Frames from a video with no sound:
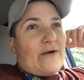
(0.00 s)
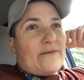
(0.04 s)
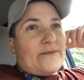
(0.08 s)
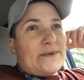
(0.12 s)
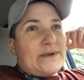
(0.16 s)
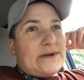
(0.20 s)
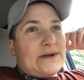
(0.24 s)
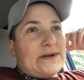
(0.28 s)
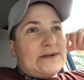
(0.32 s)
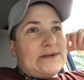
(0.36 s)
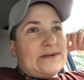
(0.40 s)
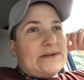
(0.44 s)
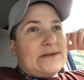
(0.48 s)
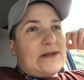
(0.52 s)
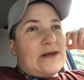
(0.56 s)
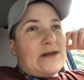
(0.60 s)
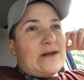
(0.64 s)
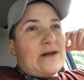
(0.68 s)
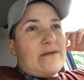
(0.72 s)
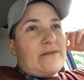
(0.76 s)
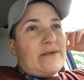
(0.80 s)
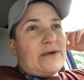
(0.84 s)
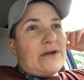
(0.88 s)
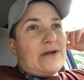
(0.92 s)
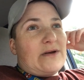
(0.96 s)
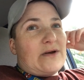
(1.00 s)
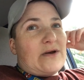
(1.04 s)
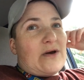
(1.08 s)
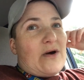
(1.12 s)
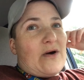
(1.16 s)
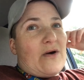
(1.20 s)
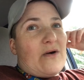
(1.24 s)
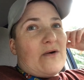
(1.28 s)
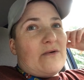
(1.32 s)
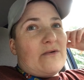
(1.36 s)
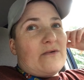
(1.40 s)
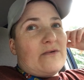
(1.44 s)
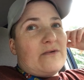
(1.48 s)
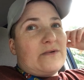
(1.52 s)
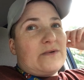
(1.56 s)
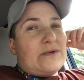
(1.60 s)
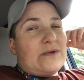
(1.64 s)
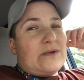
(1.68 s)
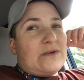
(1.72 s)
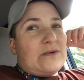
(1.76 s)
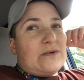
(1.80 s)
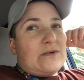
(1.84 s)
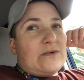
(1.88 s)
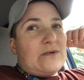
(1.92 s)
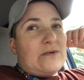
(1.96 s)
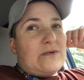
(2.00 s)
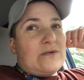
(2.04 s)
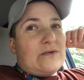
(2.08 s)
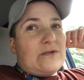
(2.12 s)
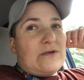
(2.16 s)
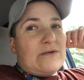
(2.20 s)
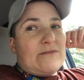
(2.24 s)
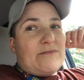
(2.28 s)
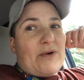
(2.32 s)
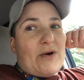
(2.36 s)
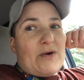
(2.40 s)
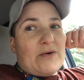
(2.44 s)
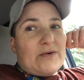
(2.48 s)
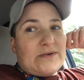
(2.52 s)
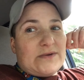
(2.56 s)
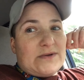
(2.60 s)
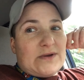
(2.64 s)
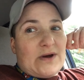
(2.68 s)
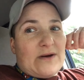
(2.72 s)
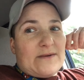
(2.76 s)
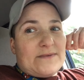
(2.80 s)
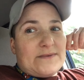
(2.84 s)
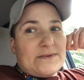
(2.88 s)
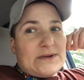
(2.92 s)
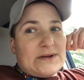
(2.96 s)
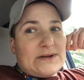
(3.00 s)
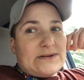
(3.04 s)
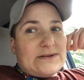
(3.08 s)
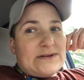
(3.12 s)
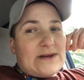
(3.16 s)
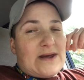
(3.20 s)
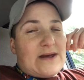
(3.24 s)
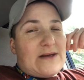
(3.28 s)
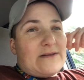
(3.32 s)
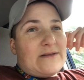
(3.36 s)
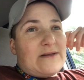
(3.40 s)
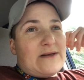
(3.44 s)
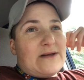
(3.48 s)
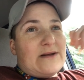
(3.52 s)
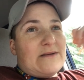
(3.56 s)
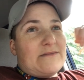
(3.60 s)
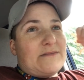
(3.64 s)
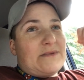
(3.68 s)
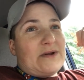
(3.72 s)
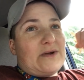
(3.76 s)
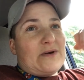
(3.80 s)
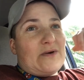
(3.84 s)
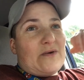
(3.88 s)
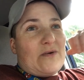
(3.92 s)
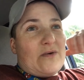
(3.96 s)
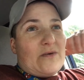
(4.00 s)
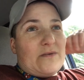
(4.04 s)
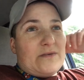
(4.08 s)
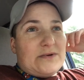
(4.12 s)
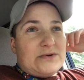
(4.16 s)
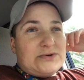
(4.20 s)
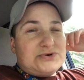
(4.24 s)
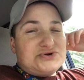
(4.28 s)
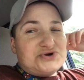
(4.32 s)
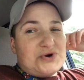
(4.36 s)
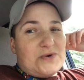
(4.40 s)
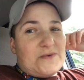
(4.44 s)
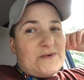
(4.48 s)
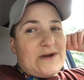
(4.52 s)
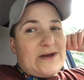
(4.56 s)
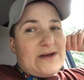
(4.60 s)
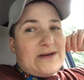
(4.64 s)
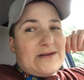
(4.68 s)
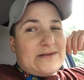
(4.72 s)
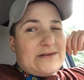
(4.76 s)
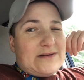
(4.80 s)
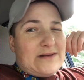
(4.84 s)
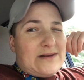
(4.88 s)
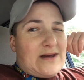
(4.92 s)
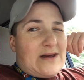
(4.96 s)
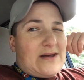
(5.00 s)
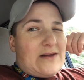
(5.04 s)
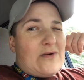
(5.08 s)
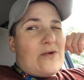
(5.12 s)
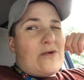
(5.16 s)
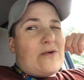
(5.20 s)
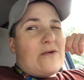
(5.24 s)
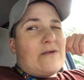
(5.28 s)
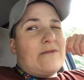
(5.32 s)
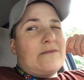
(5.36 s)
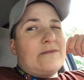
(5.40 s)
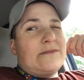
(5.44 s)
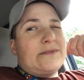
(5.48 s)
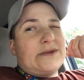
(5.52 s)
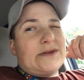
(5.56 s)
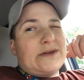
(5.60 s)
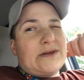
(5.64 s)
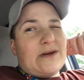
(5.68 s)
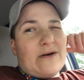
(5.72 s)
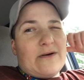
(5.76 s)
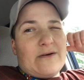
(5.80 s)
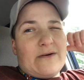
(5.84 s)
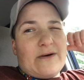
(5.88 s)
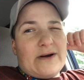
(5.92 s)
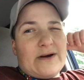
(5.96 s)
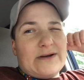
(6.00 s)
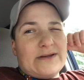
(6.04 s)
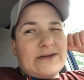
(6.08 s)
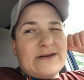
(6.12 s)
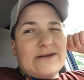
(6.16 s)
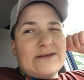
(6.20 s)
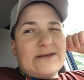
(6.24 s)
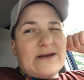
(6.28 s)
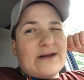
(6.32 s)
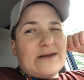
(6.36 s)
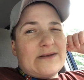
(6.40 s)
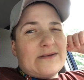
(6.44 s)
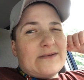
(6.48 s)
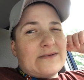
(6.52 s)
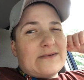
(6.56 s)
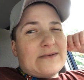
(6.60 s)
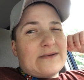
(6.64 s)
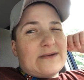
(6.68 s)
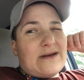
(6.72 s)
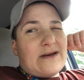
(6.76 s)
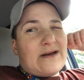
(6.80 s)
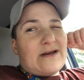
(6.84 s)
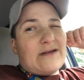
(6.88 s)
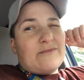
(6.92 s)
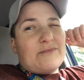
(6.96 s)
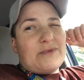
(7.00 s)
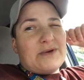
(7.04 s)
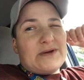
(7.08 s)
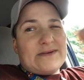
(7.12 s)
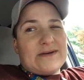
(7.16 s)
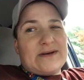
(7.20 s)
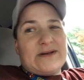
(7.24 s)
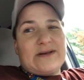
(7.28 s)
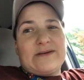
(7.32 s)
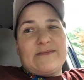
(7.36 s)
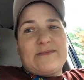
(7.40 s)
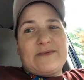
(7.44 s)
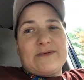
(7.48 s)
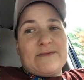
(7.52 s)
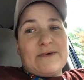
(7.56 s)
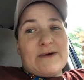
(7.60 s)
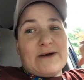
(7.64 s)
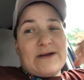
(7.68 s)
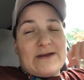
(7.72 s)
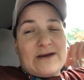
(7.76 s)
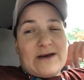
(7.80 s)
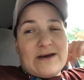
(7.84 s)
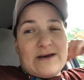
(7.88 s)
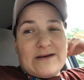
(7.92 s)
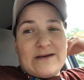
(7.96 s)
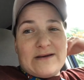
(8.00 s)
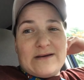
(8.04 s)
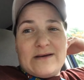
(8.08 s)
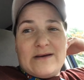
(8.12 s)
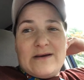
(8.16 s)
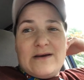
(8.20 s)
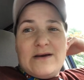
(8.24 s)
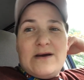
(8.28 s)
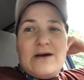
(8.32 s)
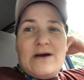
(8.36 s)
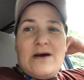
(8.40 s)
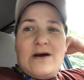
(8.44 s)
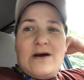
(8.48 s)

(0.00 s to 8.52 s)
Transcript: office. Then I'm gonna go to the post office, and then I'm gonna go over to Jo-Ann's and head home. So I think that's gonna basically be my day